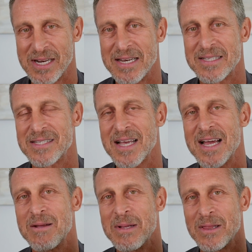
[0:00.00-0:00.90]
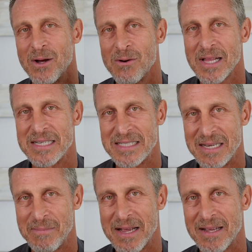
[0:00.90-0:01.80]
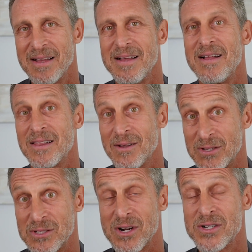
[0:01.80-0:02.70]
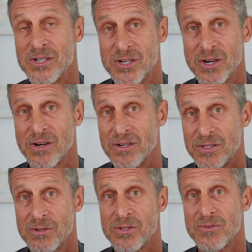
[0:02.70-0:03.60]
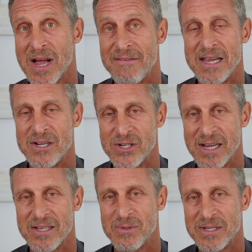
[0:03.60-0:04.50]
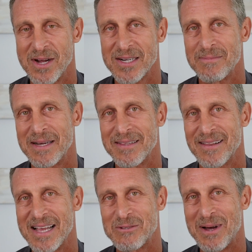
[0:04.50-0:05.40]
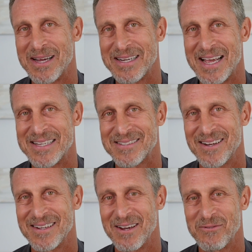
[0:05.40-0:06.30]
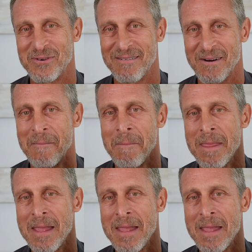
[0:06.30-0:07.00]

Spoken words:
And it's designed to be low glycemic, low in starch and sugar, because those drive aging, as we talked about in the last podcast on Young Forever.